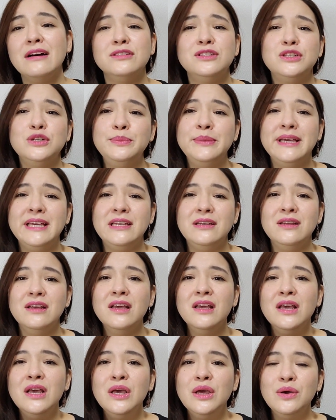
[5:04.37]
zoom in
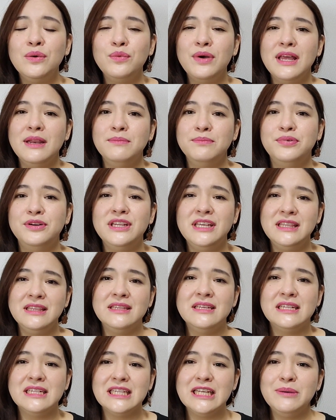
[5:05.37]
when putting
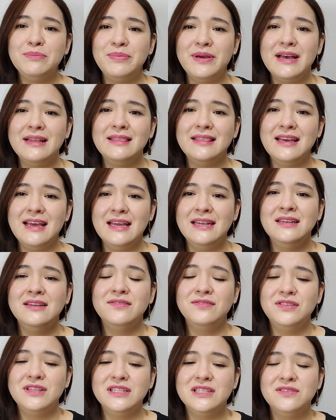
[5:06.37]
the clip at the end
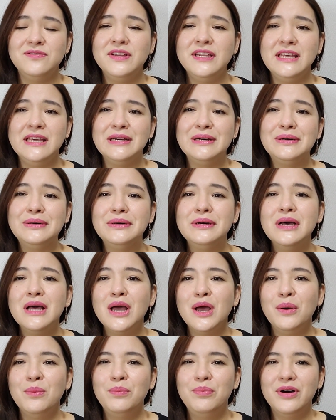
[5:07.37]
of this video,
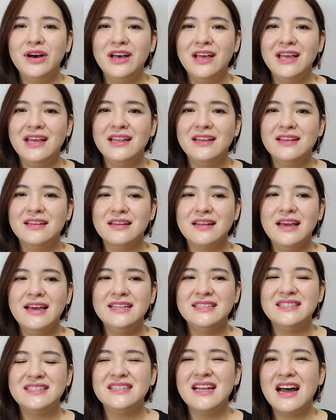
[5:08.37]
but
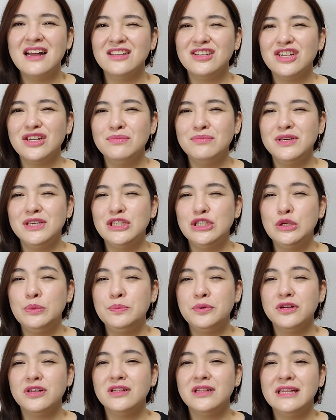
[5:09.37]
it's not gonna be
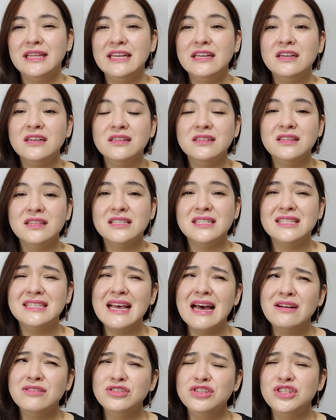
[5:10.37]
super clear. The
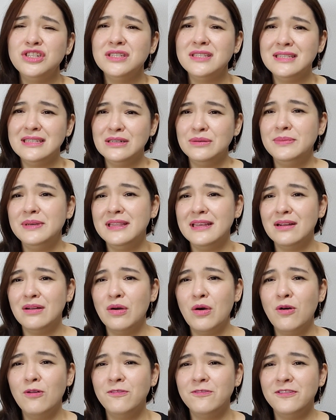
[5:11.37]
sound should still be there.
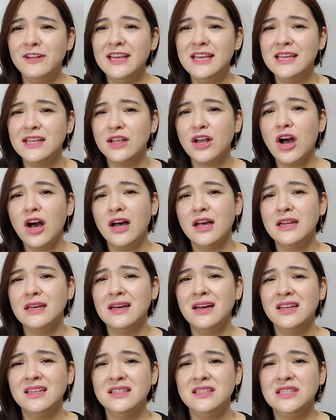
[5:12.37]
Hopefully it caught
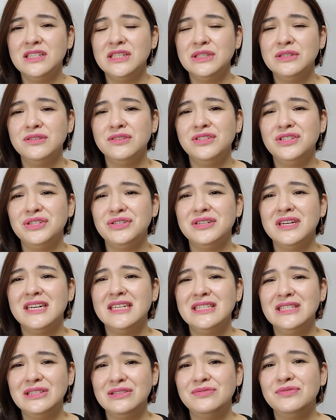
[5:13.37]
on to
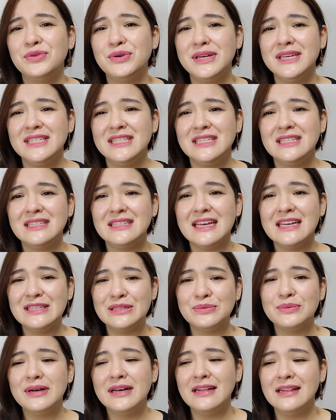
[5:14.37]
Jooheon's voice as
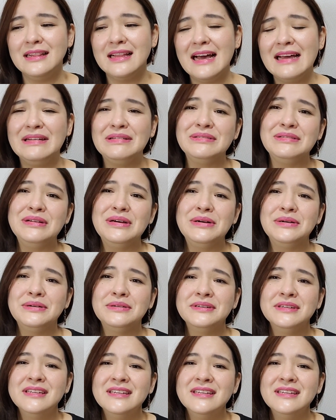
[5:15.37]
well. I don't know,